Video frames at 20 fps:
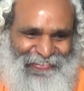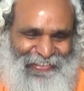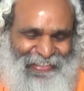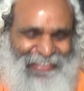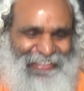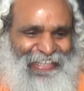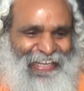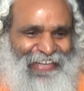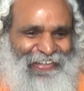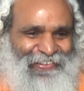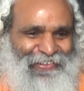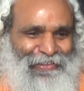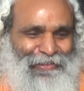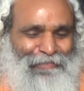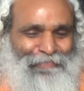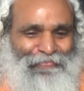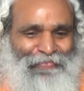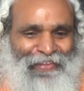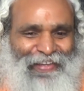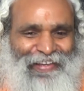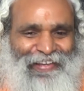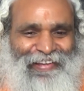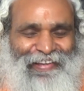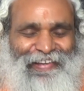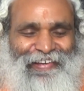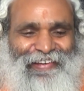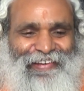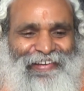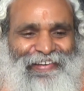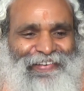It's like, no.
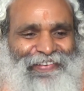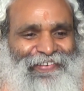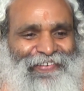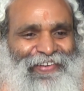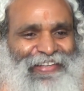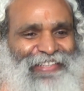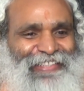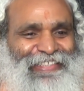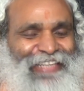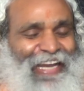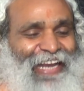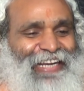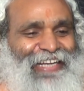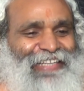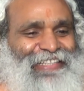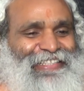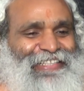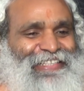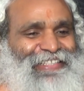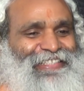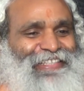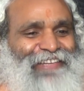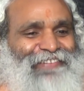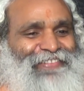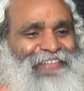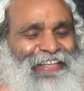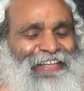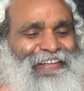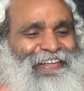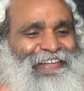When child sees
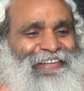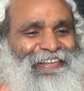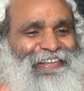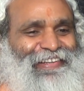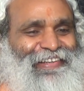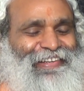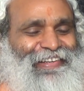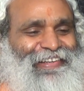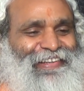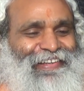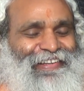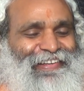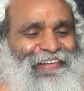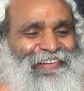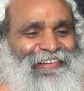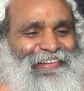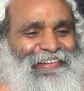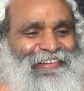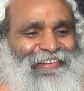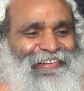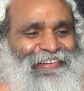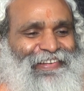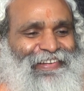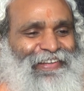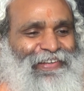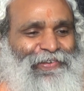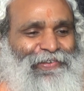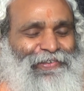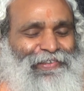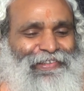something
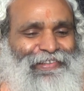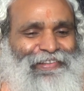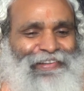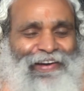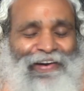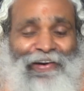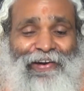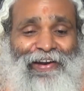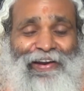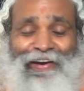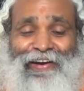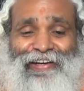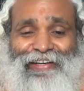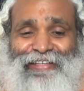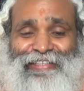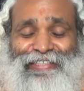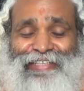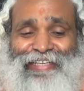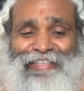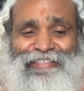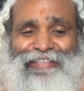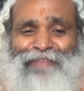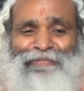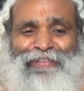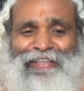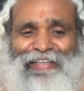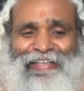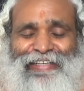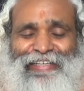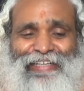new or understands
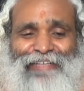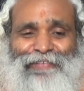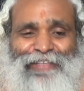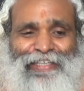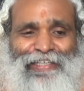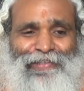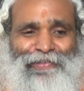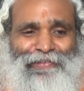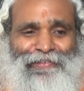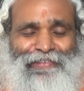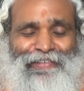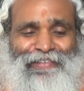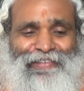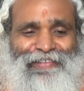something little bit new